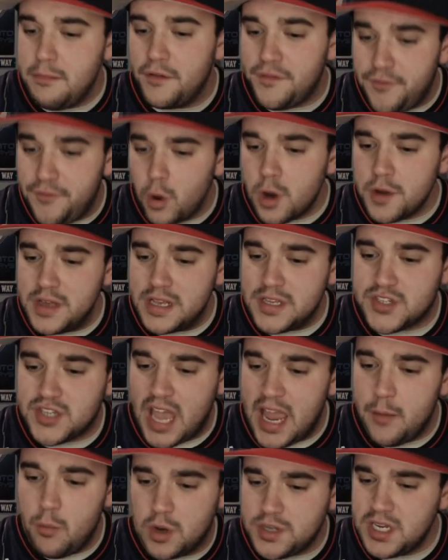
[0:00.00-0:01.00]
before this
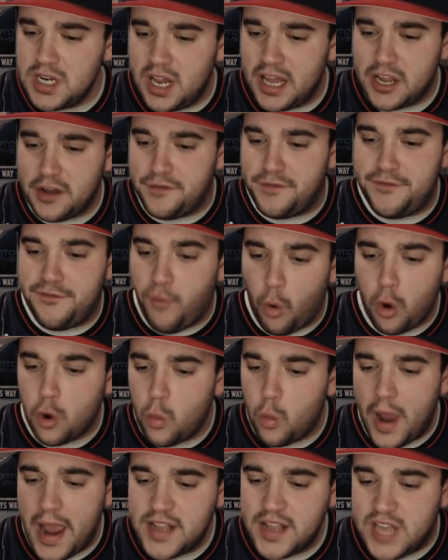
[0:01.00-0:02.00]
game, wasn't it like a
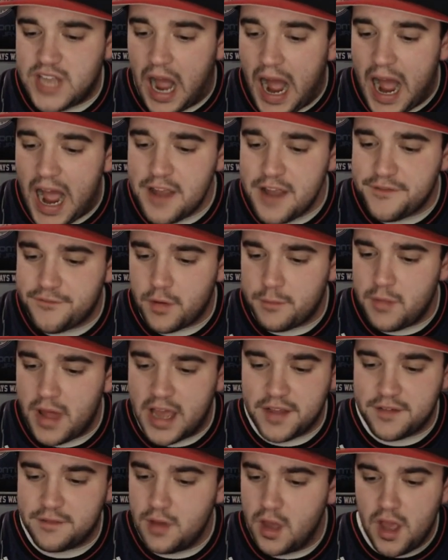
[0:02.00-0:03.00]
four-way tie from
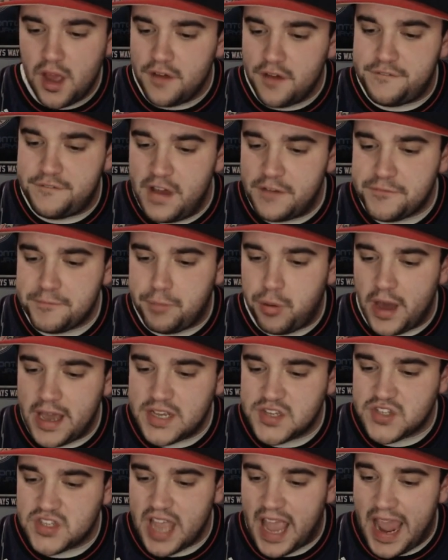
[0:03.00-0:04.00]
like fifth
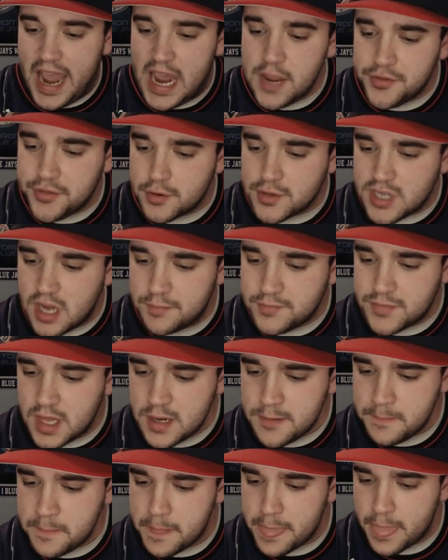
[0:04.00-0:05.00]
place to eighth or
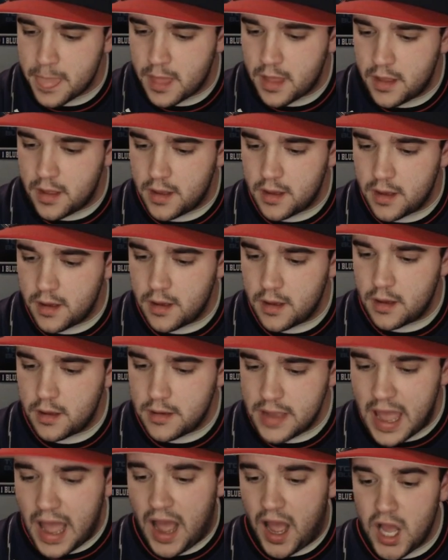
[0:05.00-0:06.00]
something?
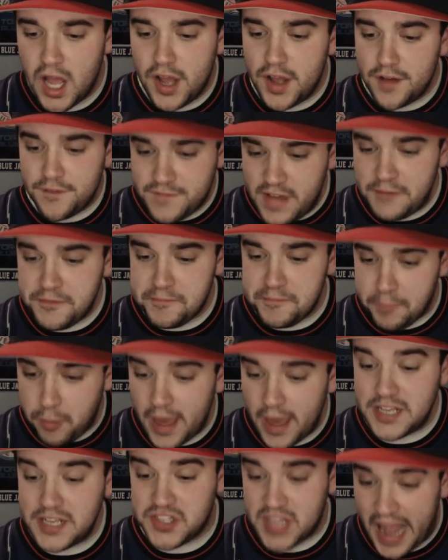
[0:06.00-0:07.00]
Yeah, fifth
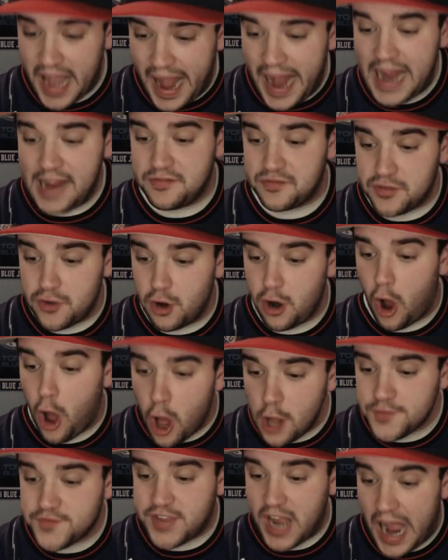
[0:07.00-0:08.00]
place to eighth. They're
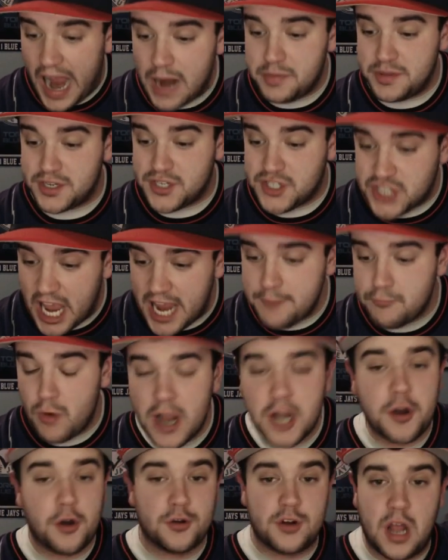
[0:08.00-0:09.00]
all tied with the same
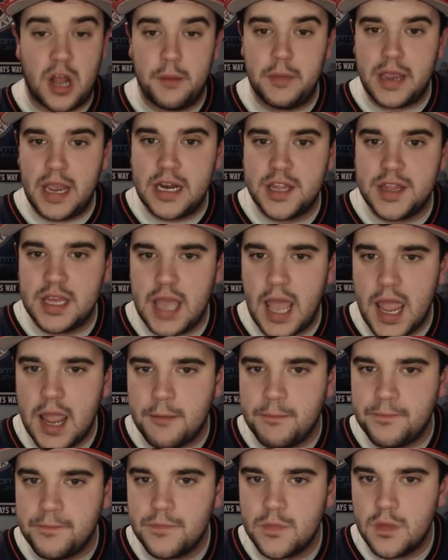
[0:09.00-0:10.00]
record coming into the
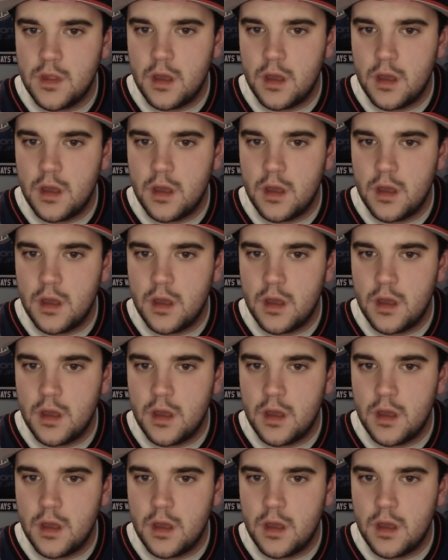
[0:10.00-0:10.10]
game.